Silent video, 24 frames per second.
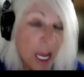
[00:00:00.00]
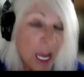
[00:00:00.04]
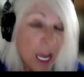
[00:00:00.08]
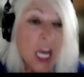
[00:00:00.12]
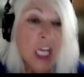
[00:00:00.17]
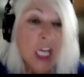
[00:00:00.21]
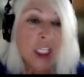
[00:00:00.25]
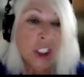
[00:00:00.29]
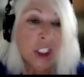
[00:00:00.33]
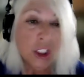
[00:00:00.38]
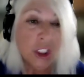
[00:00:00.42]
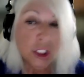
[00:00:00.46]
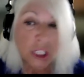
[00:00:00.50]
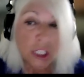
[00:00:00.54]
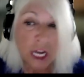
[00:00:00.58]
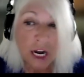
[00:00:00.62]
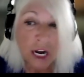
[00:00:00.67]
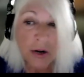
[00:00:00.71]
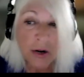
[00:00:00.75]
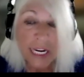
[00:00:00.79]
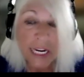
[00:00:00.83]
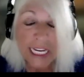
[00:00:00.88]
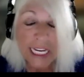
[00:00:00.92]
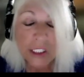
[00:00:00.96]
So
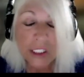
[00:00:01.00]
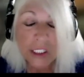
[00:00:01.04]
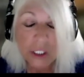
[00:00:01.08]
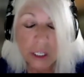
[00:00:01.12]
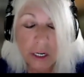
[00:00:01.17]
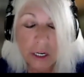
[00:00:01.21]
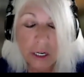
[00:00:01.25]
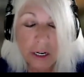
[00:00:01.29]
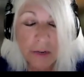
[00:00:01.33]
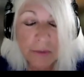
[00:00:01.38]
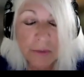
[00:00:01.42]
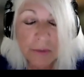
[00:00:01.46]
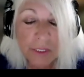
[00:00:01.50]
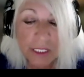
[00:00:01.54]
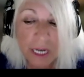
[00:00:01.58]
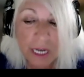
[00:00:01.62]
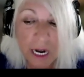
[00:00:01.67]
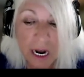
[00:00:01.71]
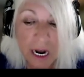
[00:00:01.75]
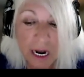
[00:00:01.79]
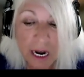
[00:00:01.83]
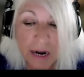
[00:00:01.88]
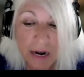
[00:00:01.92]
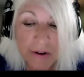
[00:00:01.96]
in terms
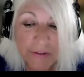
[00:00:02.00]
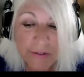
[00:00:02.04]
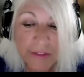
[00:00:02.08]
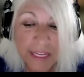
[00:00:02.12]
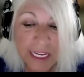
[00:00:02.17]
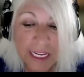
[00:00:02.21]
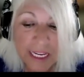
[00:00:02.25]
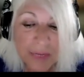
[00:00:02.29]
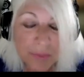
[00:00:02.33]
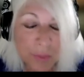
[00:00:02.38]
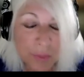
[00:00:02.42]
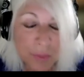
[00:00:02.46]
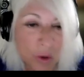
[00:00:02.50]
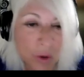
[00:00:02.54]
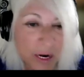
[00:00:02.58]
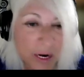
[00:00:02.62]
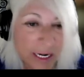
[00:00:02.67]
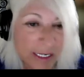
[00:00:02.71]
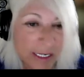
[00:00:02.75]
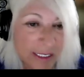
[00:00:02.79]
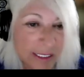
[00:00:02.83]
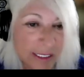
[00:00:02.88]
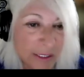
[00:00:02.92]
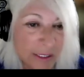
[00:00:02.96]
of the
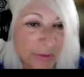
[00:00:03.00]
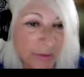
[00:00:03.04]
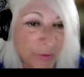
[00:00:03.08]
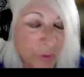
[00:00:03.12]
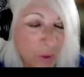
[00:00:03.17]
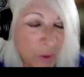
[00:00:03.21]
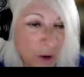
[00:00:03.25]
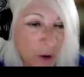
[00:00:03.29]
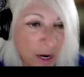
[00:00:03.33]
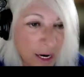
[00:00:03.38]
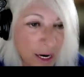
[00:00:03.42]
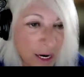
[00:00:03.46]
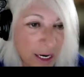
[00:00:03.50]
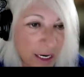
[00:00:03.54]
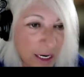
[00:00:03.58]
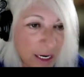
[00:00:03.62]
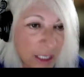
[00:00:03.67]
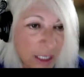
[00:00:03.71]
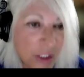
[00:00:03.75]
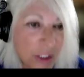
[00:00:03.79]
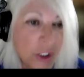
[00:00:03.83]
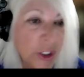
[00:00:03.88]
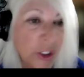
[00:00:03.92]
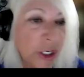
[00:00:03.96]
importance for
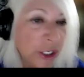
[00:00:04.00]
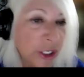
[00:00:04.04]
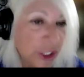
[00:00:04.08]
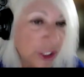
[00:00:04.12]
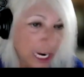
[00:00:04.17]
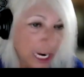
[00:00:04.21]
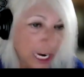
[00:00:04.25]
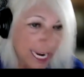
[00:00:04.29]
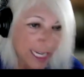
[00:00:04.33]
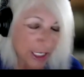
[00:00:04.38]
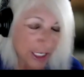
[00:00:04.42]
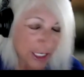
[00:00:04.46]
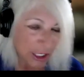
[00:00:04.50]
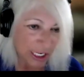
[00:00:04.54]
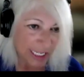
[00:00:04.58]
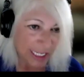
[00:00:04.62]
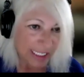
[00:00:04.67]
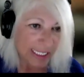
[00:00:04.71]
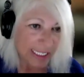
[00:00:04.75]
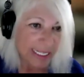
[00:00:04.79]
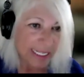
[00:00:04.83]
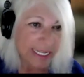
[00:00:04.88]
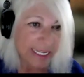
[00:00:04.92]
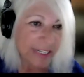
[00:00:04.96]
search
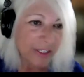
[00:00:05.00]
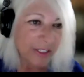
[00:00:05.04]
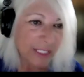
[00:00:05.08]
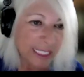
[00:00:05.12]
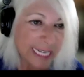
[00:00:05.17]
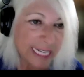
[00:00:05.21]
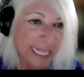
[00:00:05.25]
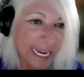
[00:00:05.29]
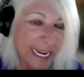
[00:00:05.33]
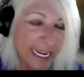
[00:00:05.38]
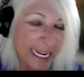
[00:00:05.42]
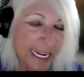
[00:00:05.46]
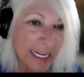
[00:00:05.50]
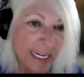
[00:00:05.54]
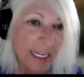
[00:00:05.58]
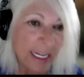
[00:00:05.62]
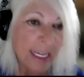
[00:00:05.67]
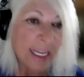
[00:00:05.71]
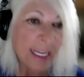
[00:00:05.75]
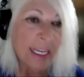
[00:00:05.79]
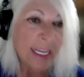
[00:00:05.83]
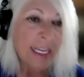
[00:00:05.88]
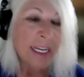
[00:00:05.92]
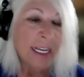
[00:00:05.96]
engines, they're saying,
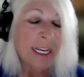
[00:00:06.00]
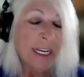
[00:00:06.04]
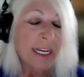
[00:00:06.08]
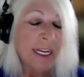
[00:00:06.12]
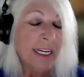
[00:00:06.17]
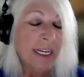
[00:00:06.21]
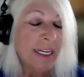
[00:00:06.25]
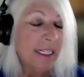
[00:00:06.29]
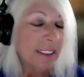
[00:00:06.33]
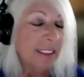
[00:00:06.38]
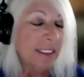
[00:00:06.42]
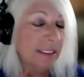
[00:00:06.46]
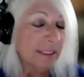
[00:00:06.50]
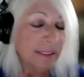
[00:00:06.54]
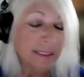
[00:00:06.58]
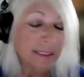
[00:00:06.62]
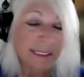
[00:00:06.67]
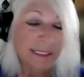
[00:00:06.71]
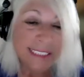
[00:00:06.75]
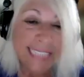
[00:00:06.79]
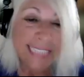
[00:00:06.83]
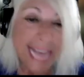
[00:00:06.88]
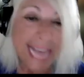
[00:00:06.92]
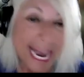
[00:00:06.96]

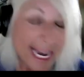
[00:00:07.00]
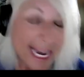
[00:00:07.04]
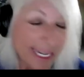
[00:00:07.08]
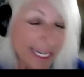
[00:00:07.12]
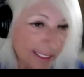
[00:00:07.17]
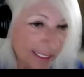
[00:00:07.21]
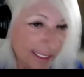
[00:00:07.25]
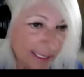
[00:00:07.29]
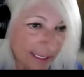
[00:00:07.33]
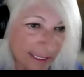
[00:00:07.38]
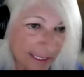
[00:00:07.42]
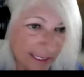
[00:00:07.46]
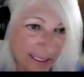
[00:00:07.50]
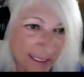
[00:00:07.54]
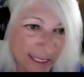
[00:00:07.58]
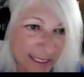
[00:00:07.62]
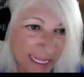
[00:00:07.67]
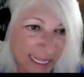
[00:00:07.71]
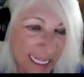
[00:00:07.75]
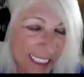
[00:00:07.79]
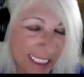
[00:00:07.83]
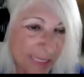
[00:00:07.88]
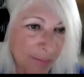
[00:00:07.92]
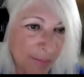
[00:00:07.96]
yes,
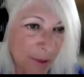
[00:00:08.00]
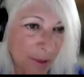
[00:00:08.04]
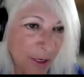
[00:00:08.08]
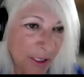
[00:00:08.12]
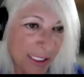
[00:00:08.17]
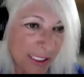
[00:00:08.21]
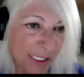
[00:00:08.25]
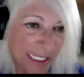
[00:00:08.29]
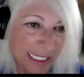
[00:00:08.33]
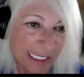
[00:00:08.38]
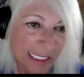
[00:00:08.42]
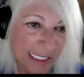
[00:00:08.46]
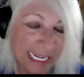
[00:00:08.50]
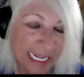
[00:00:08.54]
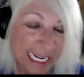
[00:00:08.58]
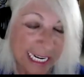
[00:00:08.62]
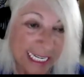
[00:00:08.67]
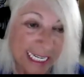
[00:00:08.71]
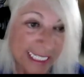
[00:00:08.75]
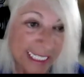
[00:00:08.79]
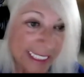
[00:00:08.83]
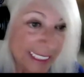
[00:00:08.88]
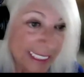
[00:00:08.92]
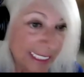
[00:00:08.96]
this person
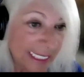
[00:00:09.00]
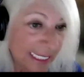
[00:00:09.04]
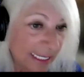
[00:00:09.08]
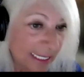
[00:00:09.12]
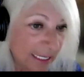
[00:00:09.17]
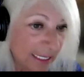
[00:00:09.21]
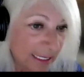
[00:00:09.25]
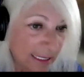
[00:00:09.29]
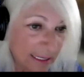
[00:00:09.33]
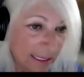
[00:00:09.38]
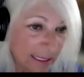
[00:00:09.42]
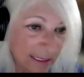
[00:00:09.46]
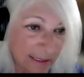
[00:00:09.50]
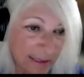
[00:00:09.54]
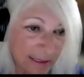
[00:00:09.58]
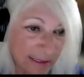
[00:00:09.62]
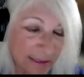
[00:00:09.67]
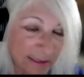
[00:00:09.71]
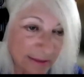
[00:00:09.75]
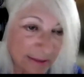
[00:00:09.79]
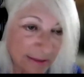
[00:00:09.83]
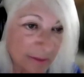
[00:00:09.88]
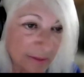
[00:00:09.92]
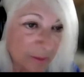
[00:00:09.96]
is still
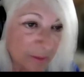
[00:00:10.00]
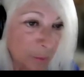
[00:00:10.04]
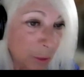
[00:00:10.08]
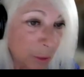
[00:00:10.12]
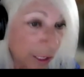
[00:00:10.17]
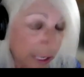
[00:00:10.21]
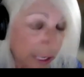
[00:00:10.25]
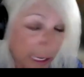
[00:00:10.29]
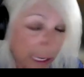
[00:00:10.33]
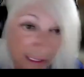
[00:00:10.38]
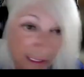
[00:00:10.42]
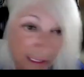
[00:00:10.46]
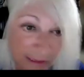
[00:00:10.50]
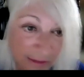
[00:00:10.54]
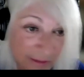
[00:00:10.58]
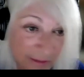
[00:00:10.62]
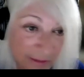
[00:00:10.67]
working.